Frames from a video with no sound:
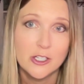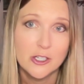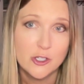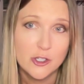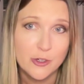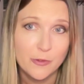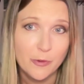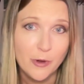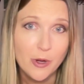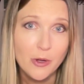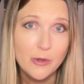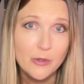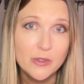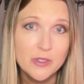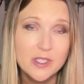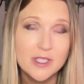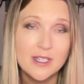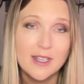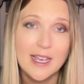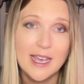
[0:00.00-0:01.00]
she
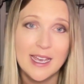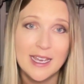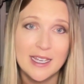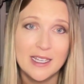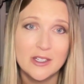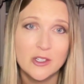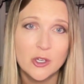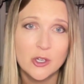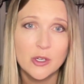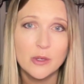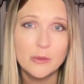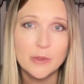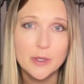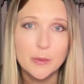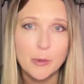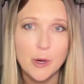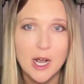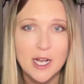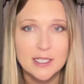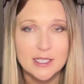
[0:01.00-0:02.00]
froze and couldn't really
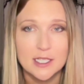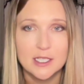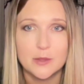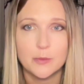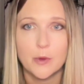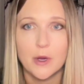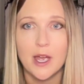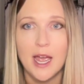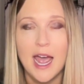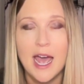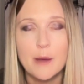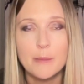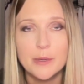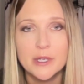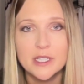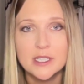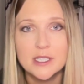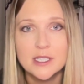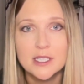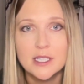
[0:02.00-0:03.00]
process what
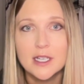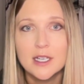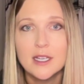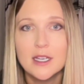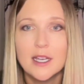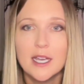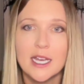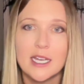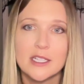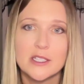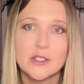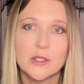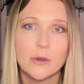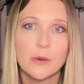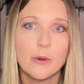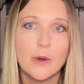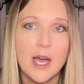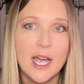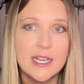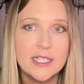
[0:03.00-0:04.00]
happened, and
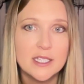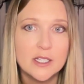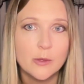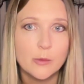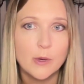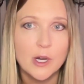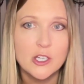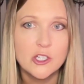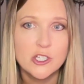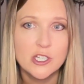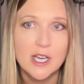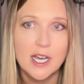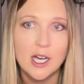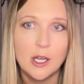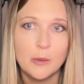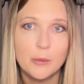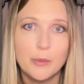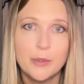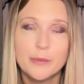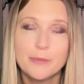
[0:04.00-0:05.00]
so Isaac rushed to
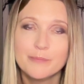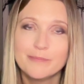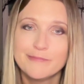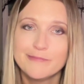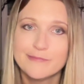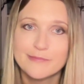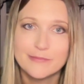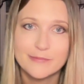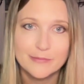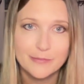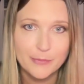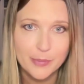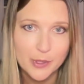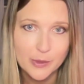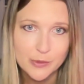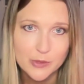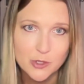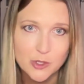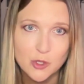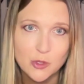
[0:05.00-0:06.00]
help, but
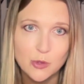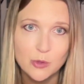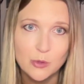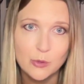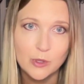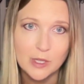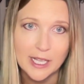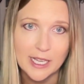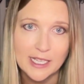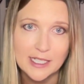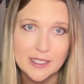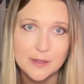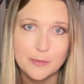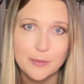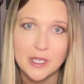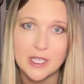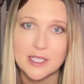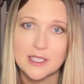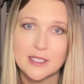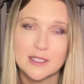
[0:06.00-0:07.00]
it was too late
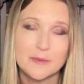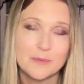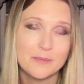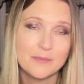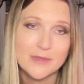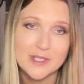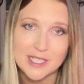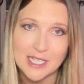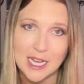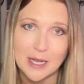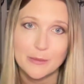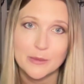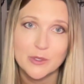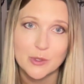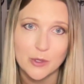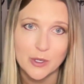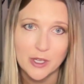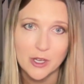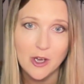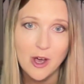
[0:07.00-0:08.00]
because Sam was
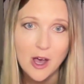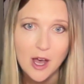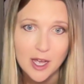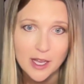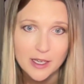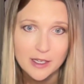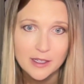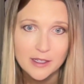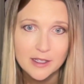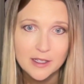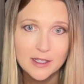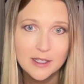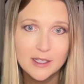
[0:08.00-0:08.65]
already gone.